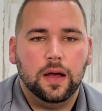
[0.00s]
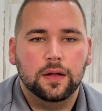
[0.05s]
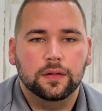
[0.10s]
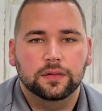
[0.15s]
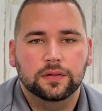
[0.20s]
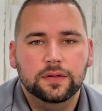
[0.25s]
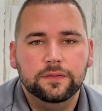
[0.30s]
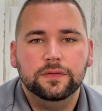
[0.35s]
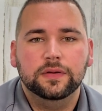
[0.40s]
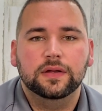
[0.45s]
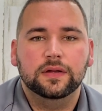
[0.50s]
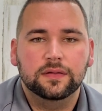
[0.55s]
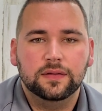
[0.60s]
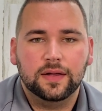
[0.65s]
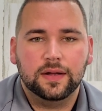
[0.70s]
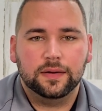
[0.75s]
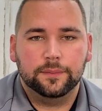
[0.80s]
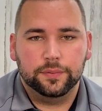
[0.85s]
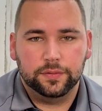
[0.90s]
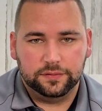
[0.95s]
living in
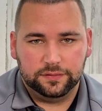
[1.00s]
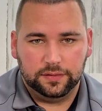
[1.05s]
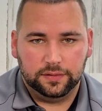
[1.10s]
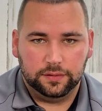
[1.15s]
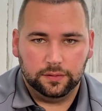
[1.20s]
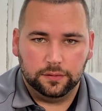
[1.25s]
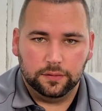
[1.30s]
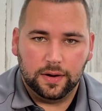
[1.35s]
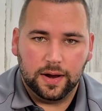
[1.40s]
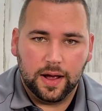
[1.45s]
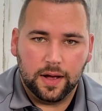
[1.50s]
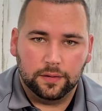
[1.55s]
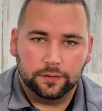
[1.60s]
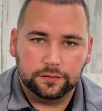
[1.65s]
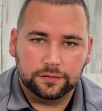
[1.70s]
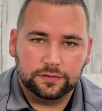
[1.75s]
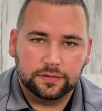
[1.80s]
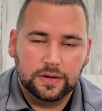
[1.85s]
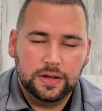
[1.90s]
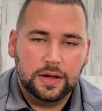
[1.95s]
that particular
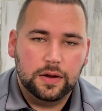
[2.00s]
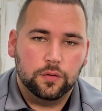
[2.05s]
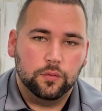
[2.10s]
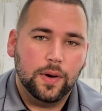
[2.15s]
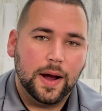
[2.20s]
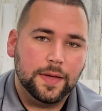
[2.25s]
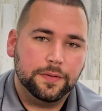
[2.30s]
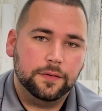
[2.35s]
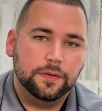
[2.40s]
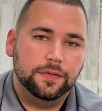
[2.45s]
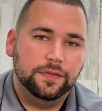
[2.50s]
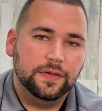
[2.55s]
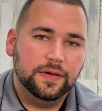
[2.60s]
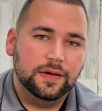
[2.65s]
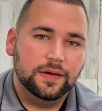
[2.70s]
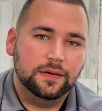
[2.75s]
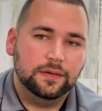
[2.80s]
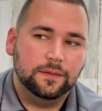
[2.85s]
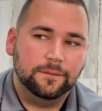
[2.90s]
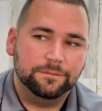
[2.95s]
house rather
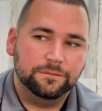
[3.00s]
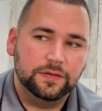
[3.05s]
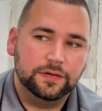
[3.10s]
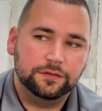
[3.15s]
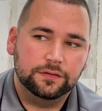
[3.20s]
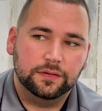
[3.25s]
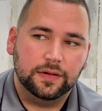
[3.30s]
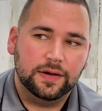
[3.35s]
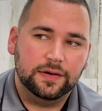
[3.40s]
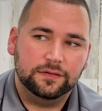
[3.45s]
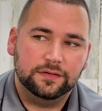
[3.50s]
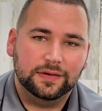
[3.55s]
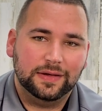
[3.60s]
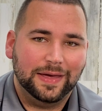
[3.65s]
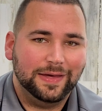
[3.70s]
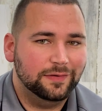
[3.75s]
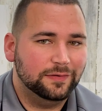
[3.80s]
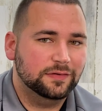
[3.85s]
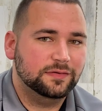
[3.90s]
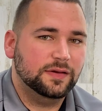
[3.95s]
than visualizing
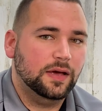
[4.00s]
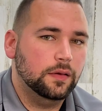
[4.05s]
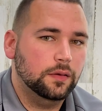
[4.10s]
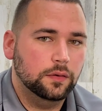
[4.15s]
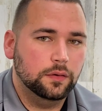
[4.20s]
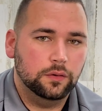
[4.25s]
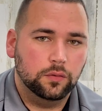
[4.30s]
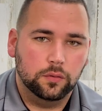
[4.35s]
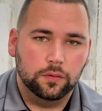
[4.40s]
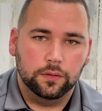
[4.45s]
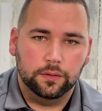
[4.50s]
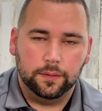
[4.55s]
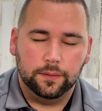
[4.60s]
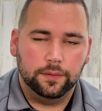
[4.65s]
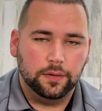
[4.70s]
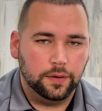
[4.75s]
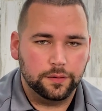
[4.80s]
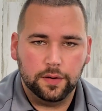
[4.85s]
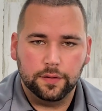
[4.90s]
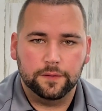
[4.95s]
a seller or
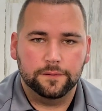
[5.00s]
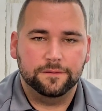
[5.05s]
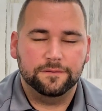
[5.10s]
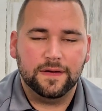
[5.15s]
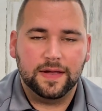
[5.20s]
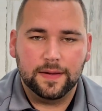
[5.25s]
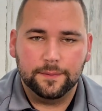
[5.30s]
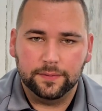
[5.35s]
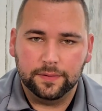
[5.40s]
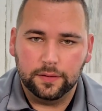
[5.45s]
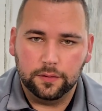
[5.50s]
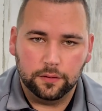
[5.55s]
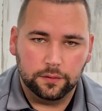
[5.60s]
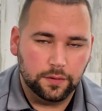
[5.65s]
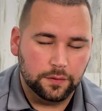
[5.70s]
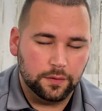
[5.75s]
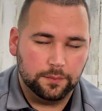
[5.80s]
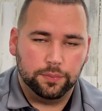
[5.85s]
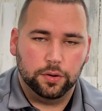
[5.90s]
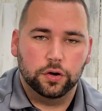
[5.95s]
another family or
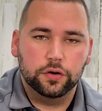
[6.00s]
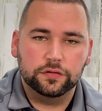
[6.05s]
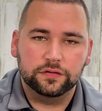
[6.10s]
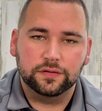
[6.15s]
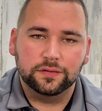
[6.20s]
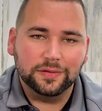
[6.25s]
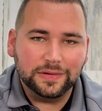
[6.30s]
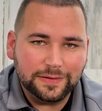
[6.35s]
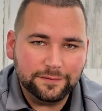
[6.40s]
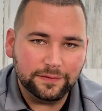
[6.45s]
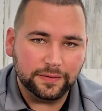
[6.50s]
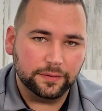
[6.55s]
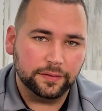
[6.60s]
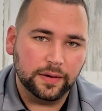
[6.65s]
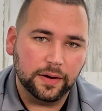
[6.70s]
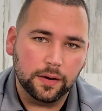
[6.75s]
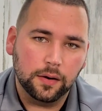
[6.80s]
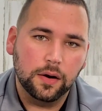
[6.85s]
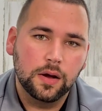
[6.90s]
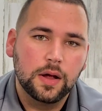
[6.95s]
another person living
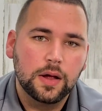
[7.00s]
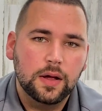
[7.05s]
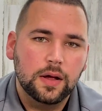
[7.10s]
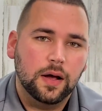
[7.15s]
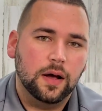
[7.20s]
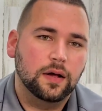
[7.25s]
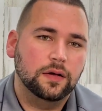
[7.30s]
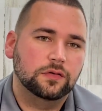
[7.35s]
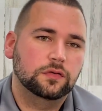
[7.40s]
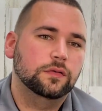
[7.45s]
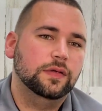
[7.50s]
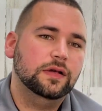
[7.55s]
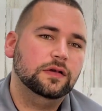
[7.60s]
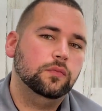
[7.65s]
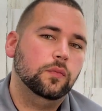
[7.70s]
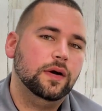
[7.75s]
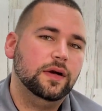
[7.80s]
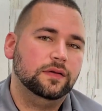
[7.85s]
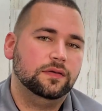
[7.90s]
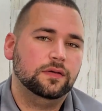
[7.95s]
there. So
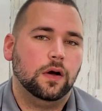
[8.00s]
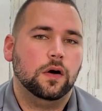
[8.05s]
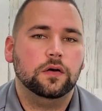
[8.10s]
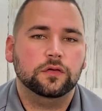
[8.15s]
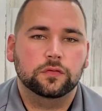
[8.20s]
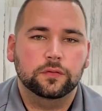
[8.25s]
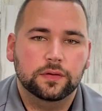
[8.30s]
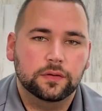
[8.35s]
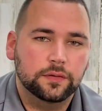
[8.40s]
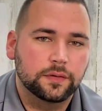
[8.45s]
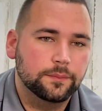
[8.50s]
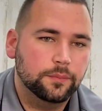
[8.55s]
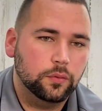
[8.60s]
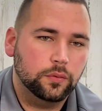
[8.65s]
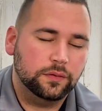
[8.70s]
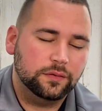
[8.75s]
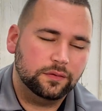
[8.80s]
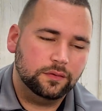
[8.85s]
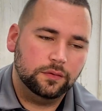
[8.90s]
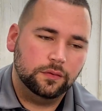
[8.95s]
that's why it's also equally
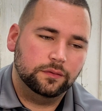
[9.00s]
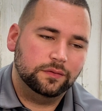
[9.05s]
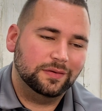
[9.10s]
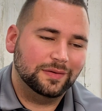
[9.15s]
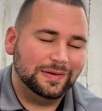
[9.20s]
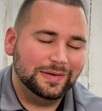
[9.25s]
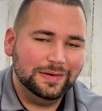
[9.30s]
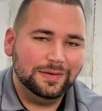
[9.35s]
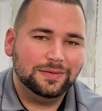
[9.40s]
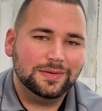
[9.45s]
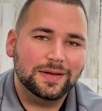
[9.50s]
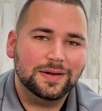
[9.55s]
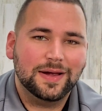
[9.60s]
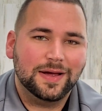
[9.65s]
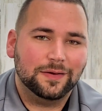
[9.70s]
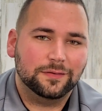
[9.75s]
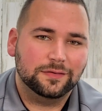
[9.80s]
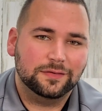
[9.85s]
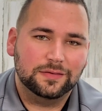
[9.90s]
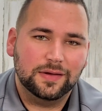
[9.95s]
important to get that
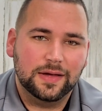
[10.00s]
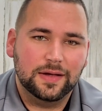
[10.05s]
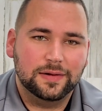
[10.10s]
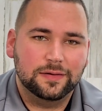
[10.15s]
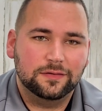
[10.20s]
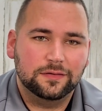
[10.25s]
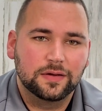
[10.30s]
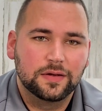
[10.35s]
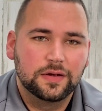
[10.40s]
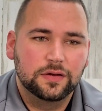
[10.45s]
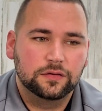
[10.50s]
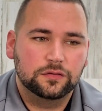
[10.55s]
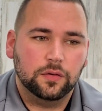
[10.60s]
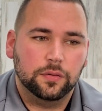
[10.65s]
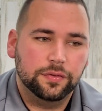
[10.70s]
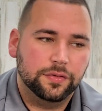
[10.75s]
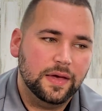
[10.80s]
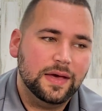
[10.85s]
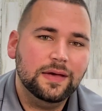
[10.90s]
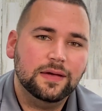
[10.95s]
house staged
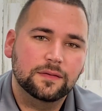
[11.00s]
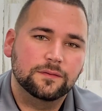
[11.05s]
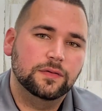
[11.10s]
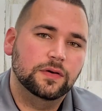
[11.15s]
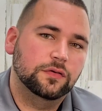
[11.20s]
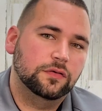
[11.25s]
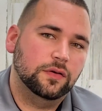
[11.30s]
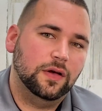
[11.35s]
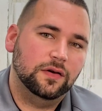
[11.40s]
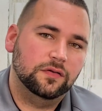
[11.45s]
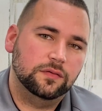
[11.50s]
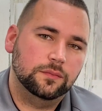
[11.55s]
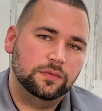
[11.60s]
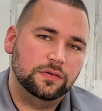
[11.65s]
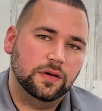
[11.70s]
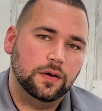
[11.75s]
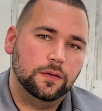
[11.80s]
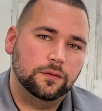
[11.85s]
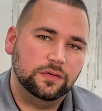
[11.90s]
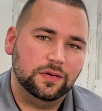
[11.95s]
so they can visualize
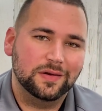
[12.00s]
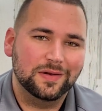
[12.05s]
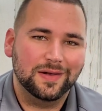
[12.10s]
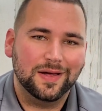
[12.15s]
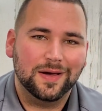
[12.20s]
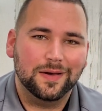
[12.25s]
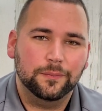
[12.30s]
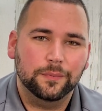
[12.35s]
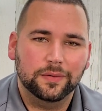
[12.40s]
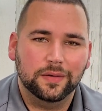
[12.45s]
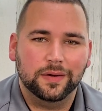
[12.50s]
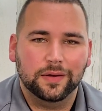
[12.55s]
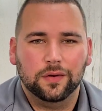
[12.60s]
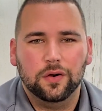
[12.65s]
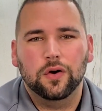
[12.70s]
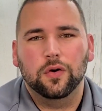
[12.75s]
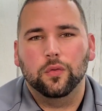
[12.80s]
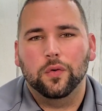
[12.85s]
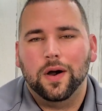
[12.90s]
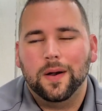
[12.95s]
themselves and not be like,
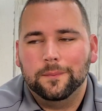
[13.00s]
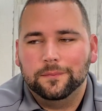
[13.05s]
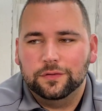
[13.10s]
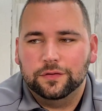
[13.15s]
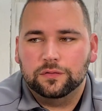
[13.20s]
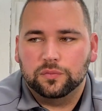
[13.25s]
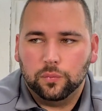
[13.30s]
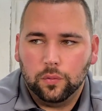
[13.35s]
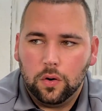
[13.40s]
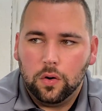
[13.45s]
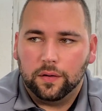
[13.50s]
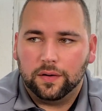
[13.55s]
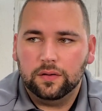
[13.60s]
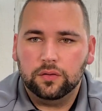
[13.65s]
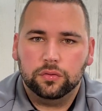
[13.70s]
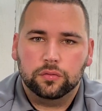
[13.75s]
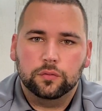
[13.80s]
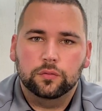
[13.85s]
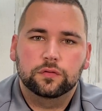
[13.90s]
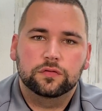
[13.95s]
oh, well, I'm just
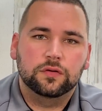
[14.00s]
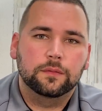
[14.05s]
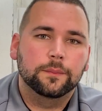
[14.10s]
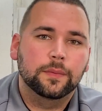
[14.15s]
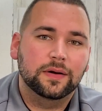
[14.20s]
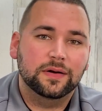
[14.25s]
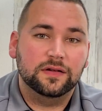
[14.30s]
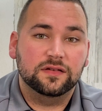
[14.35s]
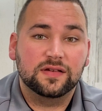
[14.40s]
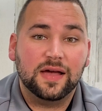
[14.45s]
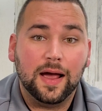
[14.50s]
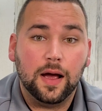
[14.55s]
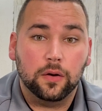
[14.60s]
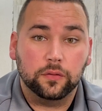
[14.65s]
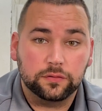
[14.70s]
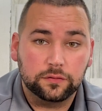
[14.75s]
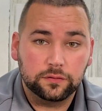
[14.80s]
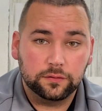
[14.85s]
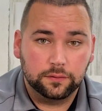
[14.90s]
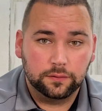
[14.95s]
walking through somebody's
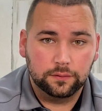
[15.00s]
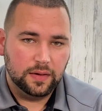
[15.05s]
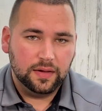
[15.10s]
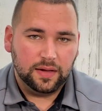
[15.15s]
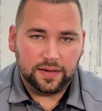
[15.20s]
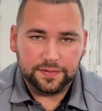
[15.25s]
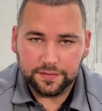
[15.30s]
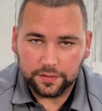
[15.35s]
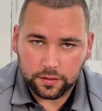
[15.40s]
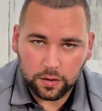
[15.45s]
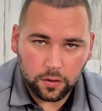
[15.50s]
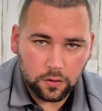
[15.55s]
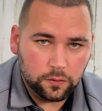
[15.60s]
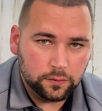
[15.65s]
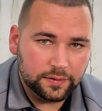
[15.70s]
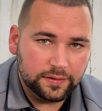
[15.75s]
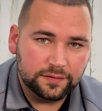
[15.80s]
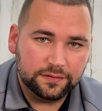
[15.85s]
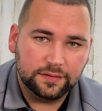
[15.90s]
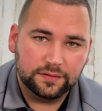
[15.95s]
house. And the
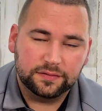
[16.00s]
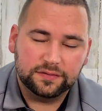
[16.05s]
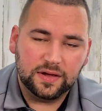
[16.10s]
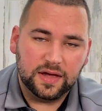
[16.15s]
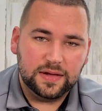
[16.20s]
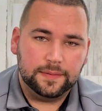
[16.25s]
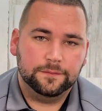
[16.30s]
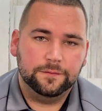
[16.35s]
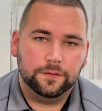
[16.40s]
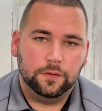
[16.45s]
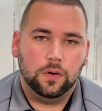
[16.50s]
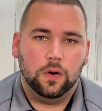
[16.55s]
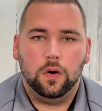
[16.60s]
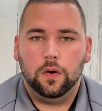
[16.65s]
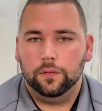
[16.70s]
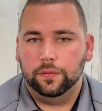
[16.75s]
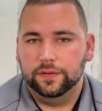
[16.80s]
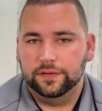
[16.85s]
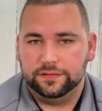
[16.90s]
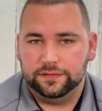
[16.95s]
goal is the same for
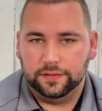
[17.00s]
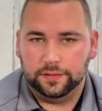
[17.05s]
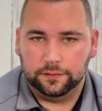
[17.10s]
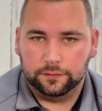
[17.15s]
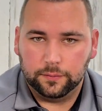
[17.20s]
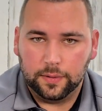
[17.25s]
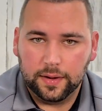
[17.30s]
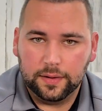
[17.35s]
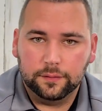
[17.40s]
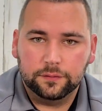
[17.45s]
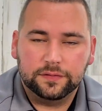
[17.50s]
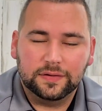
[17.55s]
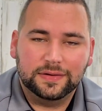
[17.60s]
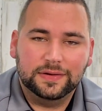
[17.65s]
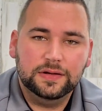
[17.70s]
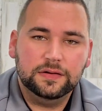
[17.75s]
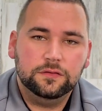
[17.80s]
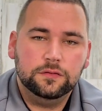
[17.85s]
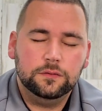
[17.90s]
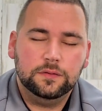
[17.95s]
all listings, right? To
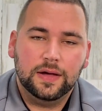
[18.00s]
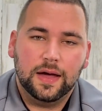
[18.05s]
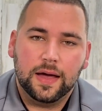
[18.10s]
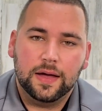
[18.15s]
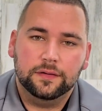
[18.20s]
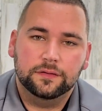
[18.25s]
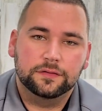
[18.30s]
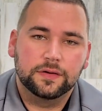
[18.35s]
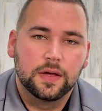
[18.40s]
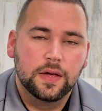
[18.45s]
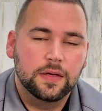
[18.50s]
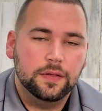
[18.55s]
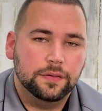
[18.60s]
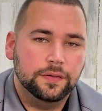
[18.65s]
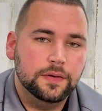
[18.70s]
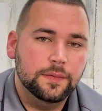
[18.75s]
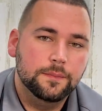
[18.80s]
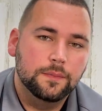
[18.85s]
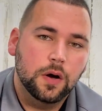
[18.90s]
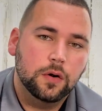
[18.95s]
get you guys
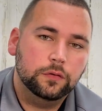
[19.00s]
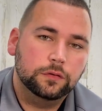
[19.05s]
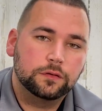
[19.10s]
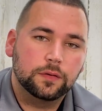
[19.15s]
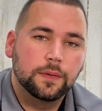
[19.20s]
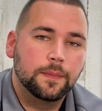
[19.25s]
the most